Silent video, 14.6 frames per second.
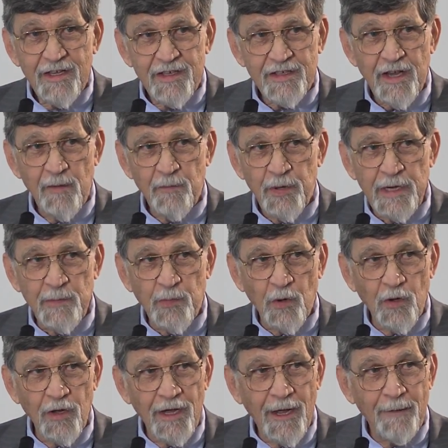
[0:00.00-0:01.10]
Some
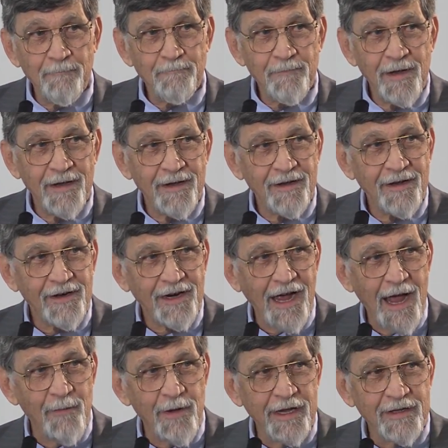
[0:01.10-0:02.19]
people um,
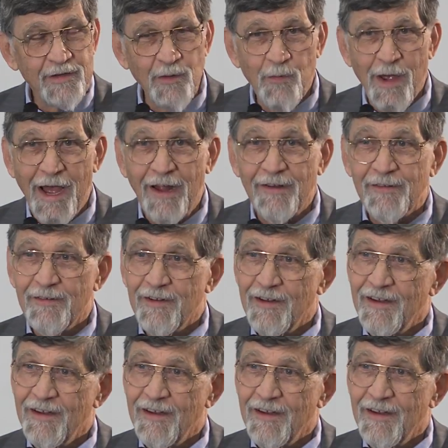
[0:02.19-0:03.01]
comment about,